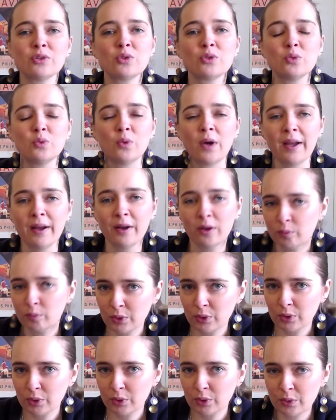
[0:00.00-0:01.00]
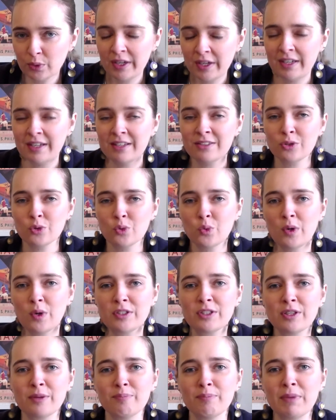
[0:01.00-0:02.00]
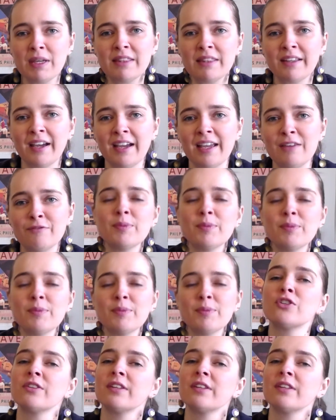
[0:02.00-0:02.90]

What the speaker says: to help you to submit that information.